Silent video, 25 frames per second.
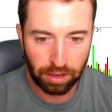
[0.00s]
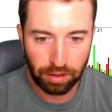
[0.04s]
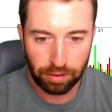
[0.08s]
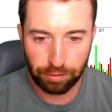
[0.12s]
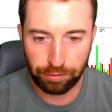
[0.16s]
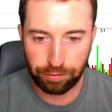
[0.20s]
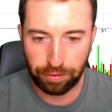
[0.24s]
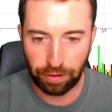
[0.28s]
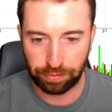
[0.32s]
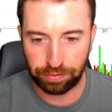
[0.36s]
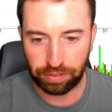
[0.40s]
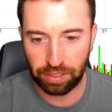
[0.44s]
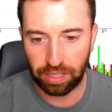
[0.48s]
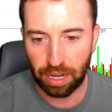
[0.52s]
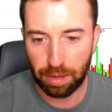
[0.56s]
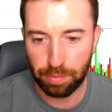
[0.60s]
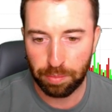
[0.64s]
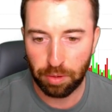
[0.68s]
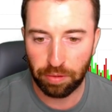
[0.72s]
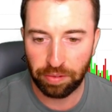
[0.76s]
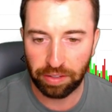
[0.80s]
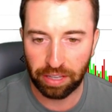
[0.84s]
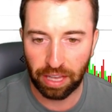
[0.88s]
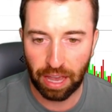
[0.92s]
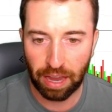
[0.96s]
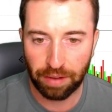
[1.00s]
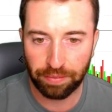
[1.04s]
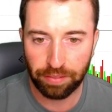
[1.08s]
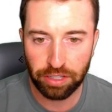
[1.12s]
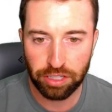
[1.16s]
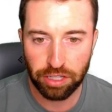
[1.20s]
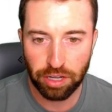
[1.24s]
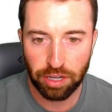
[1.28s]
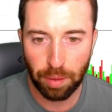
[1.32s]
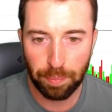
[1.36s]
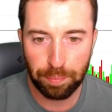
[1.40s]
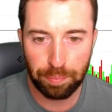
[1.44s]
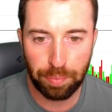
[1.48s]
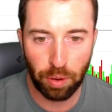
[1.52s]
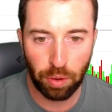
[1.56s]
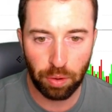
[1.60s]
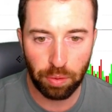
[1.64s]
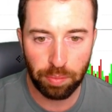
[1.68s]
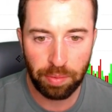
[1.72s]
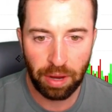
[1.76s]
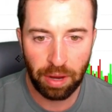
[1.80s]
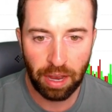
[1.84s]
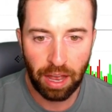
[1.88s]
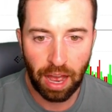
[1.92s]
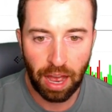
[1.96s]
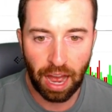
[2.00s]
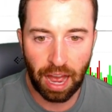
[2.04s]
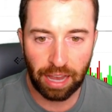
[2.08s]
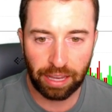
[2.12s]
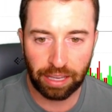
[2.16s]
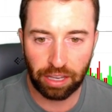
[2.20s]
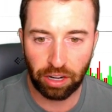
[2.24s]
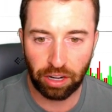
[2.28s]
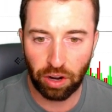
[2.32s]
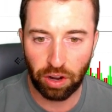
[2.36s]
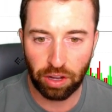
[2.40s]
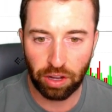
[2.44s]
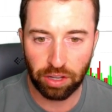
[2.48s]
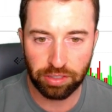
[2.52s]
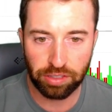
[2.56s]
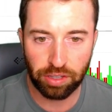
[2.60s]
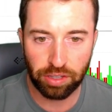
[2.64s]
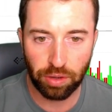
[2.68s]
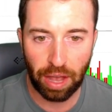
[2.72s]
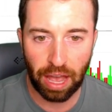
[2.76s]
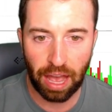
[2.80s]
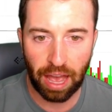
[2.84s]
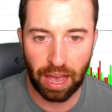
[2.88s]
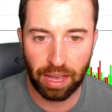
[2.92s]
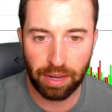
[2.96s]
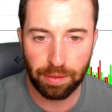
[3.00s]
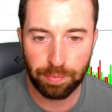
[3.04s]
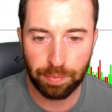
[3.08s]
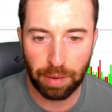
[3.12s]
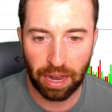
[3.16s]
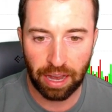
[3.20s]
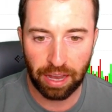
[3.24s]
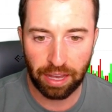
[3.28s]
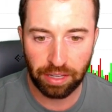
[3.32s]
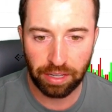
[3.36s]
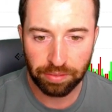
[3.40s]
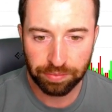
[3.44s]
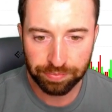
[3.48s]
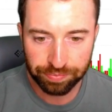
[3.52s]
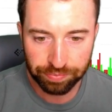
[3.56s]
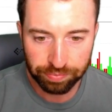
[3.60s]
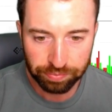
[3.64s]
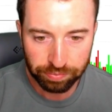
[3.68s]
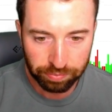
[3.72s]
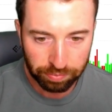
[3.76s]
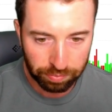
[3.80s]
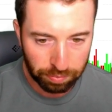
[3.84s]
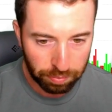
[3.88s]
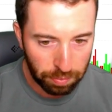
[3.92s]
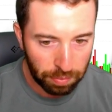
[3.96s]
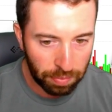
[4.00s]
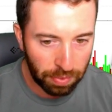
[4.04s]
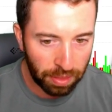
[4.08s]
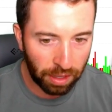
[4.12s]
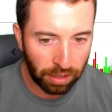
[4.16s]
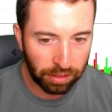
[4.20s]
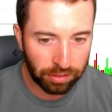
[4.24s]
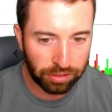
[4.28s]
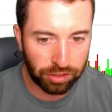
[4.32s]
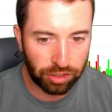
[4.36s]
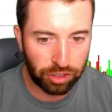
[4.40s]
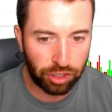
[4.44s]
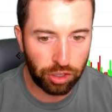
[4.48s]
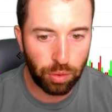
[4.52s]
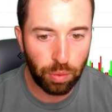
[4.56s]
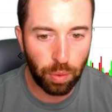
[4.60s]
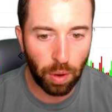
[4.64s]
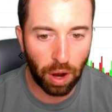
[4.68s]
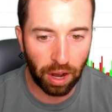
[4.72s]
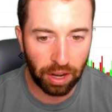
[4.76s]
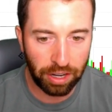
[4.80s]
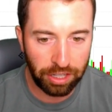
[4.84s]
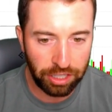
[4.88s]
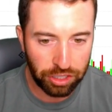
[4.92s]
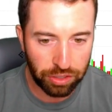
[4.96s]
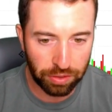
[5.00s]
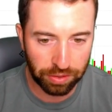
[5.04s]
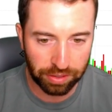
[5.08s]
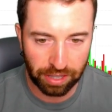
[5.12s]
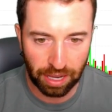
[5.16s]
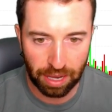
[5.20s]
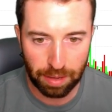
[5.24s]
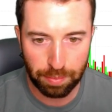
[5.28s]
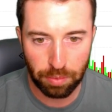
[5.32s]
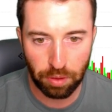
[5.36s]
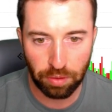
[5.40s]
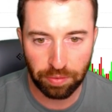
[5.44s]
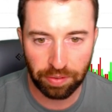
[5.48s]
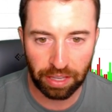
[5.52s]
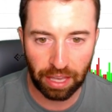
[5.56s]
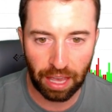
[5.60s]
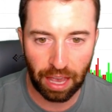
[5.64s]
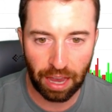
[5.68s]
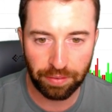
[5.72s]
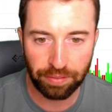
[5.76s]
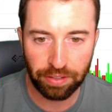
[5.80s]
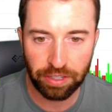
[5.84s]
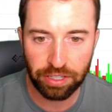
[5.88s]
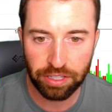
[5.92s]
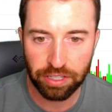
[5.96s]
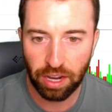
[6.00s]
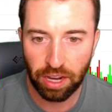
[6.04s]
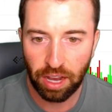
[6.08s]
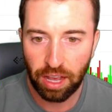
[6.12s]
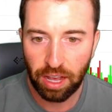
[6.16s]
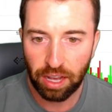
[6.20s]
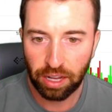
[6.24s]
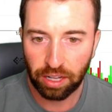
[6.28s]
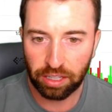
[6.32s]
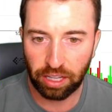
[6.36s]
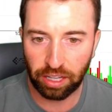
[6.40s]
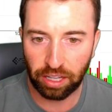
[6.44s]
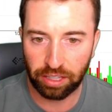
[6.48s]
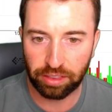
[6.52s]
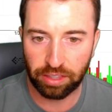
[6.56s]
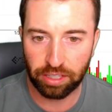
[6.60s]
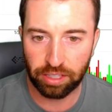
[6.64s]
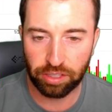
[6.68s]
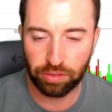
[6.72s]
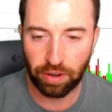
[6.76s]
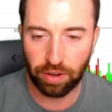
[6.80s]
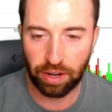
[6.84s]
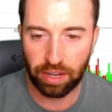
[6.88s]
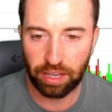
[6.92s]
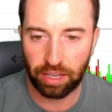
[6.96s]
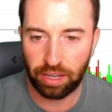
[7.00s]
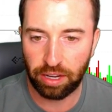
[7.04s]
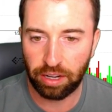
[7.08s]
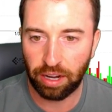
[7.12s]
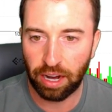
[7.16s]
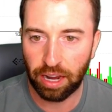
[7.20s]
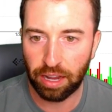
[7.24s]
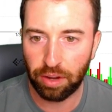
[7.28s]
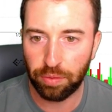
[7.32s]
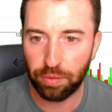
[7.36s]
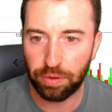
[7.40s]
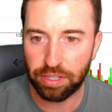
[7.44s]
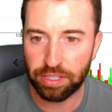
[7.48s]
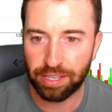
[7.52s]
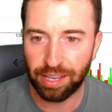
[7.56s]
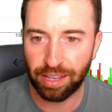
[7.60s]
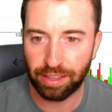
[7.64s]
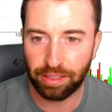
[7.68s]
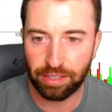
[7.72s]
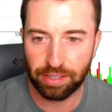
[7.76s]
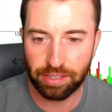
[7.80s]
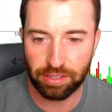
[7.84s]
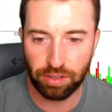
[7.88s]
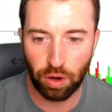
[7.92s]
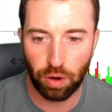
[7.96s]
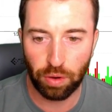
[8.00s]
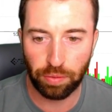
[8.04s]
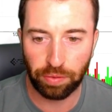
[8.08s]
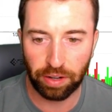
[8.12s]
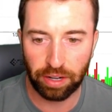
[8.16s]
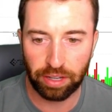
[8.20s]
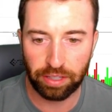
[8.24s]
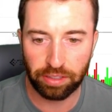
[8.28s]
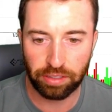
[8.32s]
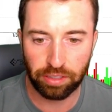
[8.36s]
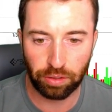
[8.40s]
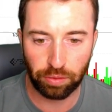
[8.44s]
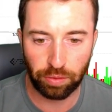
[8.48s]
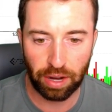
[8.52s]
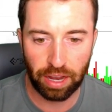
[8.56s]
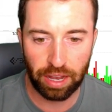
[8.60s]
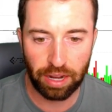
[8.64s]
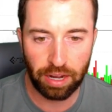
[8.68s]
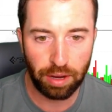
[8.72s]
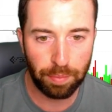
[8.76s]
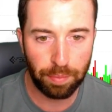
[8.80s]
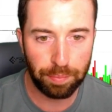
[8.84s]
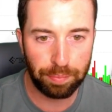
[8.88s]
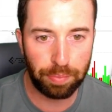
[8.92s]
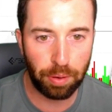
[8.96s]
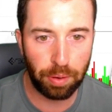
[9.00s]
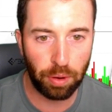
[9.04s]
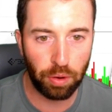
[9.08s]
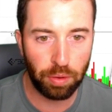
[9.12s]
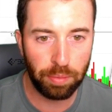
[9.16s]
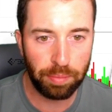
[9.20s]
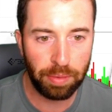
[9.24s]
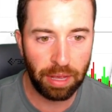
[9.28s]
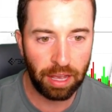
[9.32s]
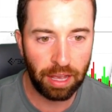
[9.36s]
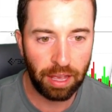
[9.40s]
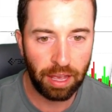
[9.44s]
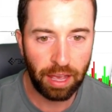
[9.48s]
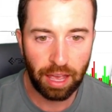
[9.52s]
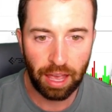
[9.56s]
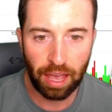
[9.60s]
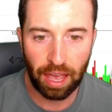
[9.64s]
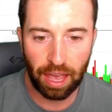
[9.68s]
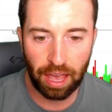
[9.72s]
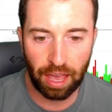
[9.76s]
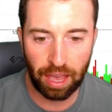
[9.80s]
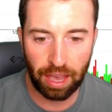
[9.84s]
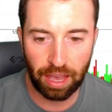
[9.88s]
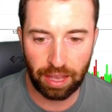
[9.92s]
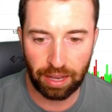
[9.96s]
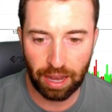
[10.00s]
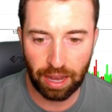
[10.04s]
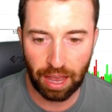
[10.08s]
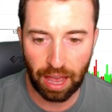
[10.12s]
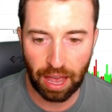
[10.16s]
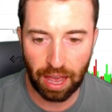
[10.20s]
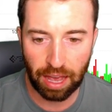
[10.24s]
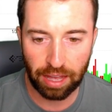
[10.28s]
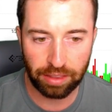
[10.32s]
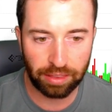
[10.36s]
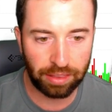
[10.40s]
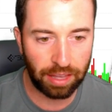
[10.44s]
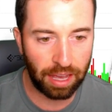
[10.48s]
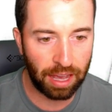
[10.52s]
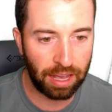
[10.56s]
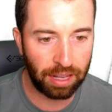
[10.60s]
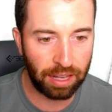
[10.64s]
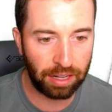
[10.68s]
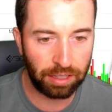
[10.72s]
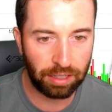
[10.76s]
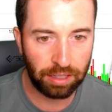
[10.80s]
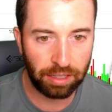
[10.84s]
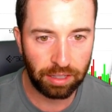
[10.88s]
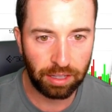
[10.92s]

50-day moving average, boom. I can also add my 200-day moving average. Click this right here. I always set this over into red, boom, and add that.